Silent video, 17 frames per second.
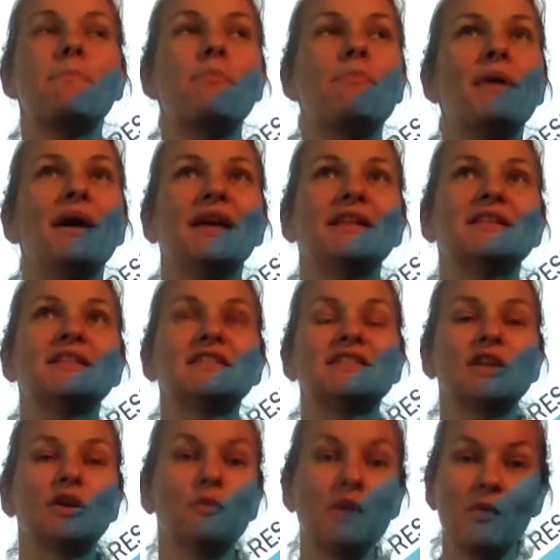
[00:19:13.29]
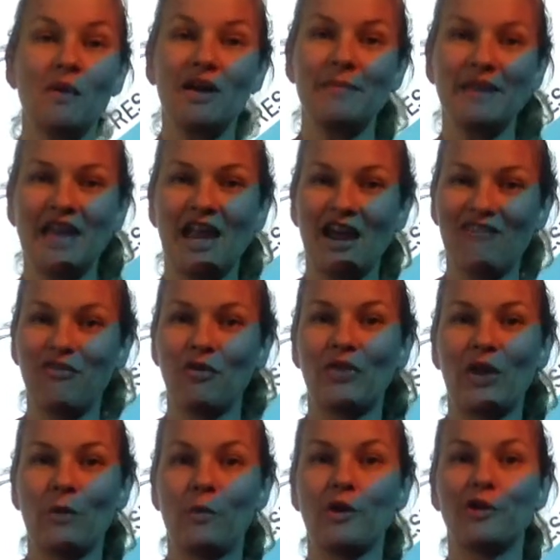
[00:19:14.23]
But still, we want to be careful with
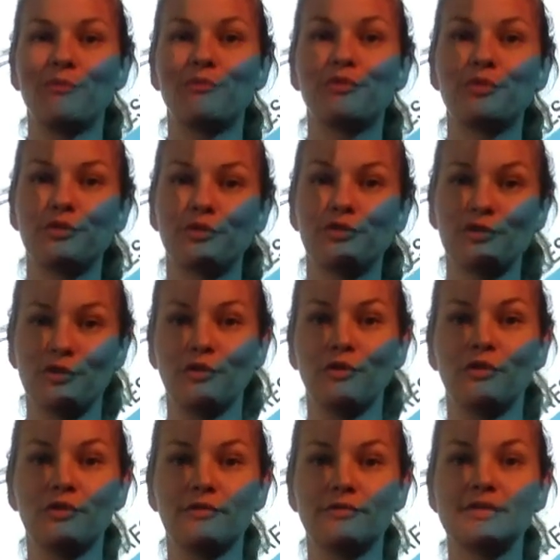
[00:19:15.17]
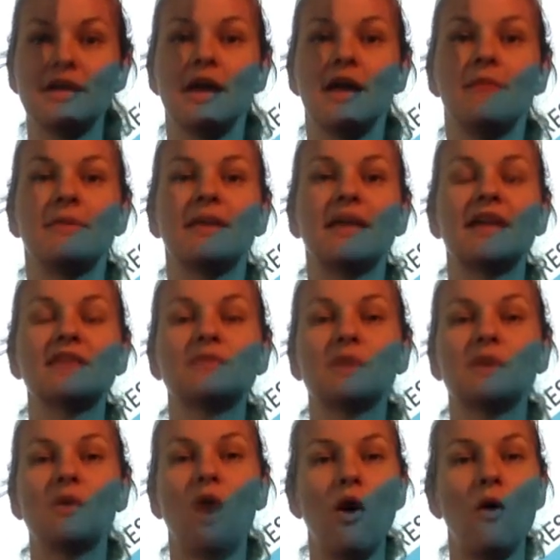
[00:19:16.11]
that word proved, because
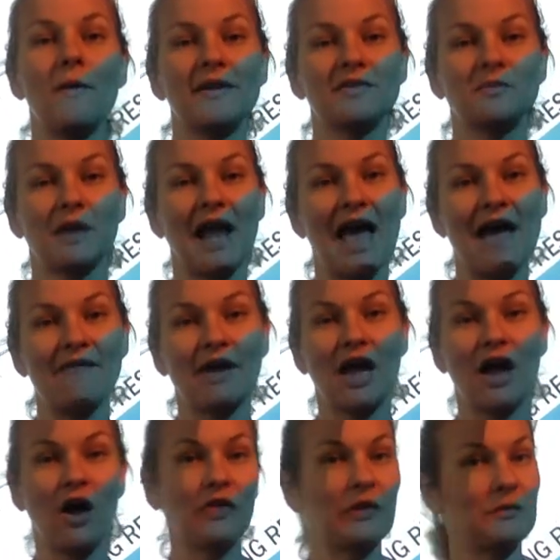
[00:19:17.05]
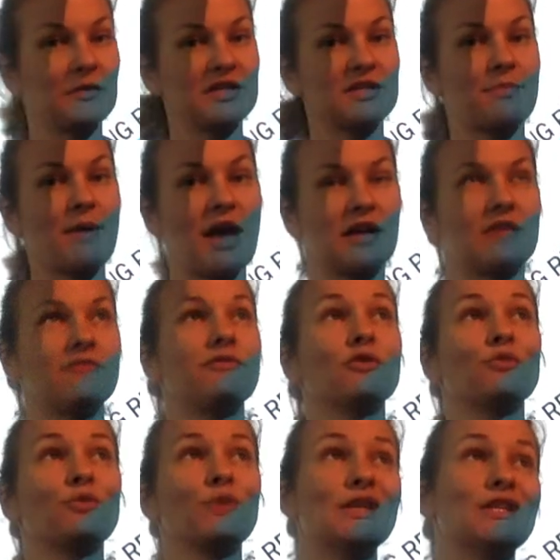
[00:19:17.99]
we always want to have a healthy respect for
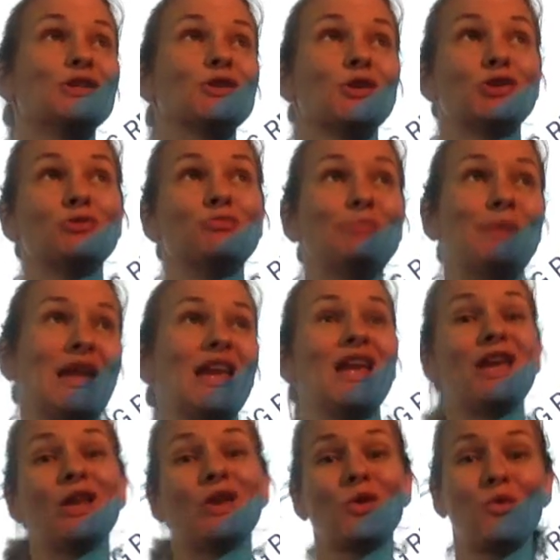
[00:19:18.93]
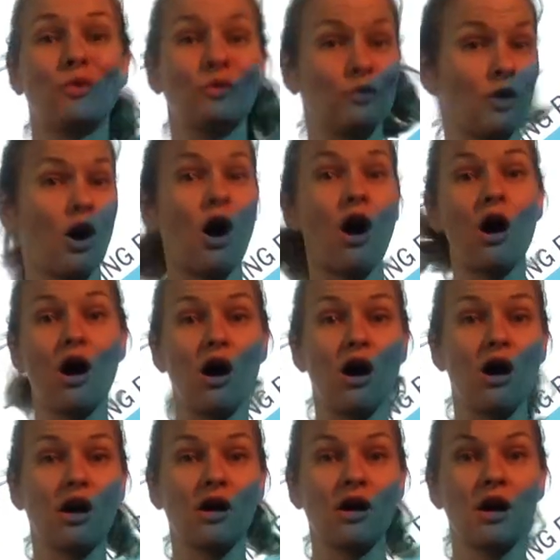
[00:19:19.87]
research being
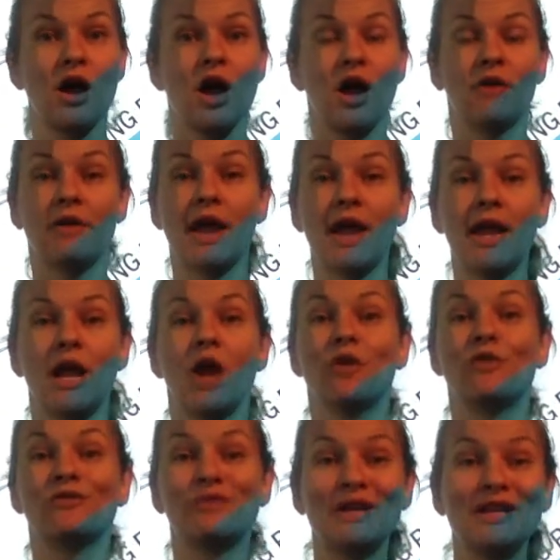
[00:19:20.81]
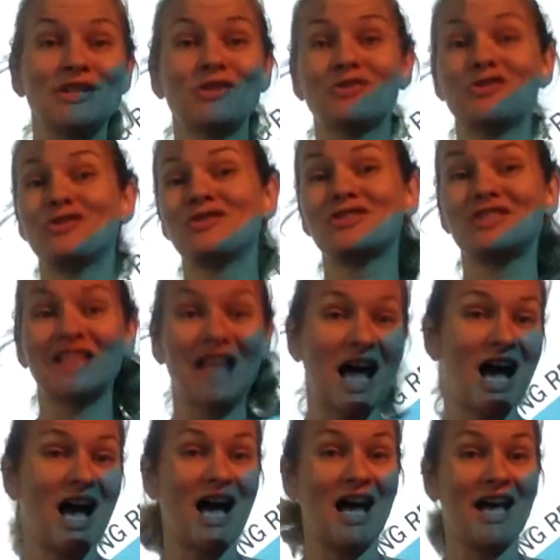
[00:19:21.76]
wrong, right? Researchers
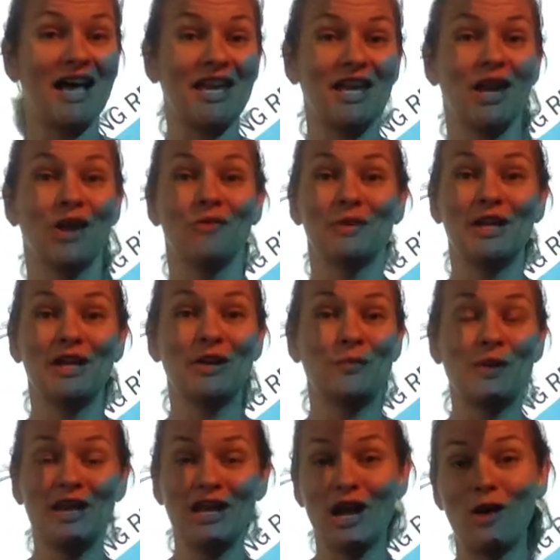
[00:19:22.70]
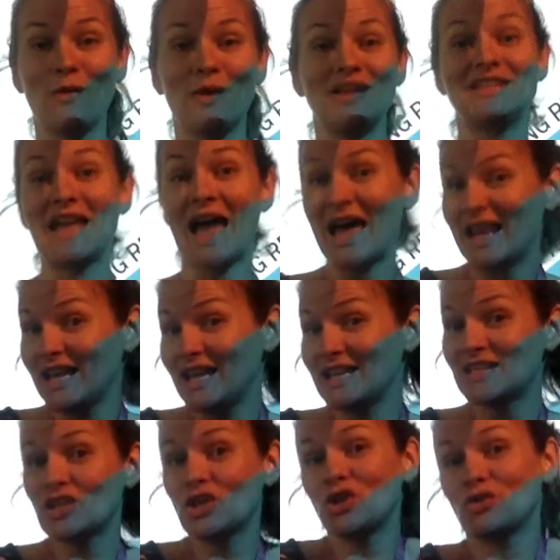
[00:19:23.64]
lie. We know it. Data
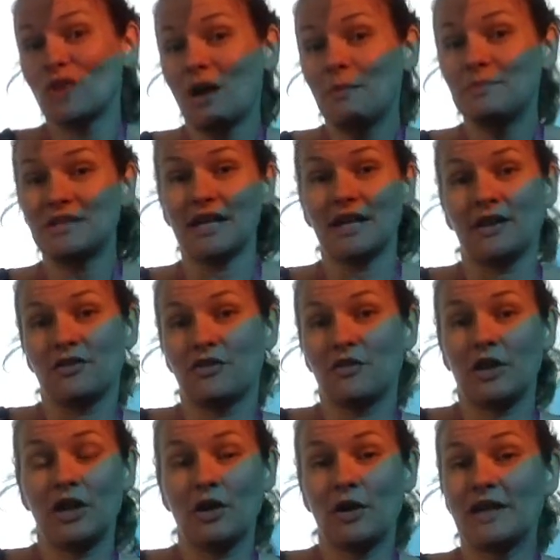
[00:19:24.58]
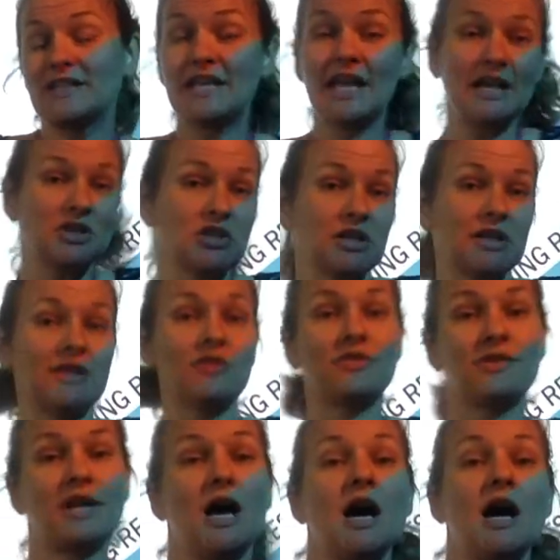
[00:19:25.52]
gets corrupted, intentionally or
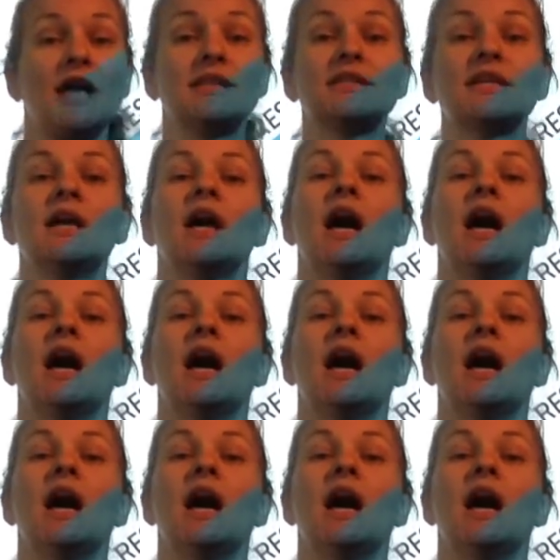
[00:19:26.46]
not.